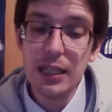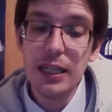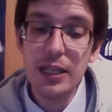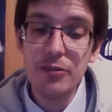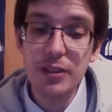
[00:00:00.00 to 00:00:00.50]

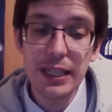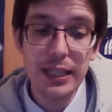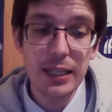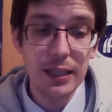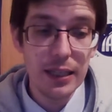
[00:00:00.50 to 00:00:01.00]
If you
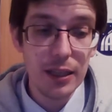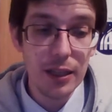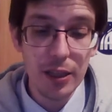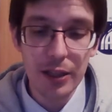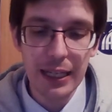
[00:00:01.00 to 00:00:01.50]
take a
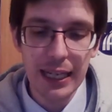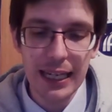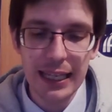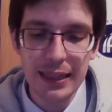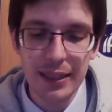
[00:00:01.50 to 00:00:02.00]
look
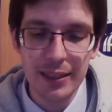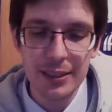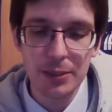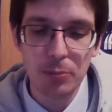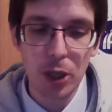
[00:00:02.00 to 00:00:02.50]
at
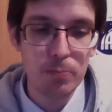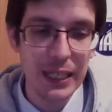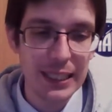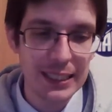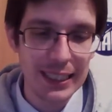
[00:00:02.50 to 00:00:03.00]
the small
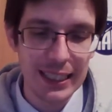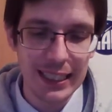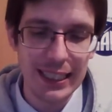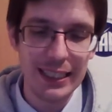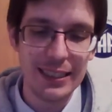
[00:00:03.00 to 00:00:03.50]
picture
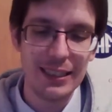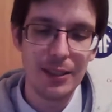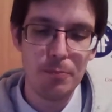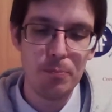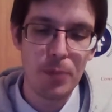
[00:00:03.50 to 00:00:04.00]
on
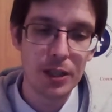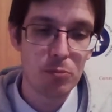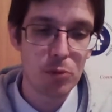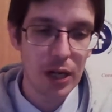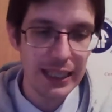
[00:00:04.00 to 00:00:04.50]
the
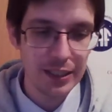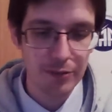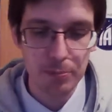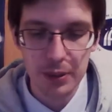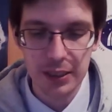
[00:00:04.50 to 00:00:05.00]
bottom right
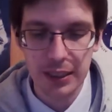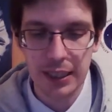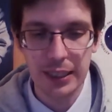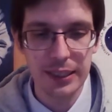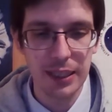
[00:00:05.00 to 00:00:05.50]
of
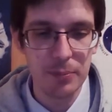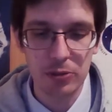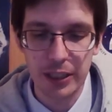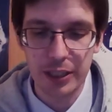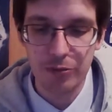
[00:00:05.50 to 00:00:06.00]
slide number
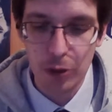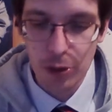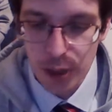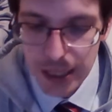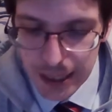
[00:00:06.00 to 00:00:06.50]
24,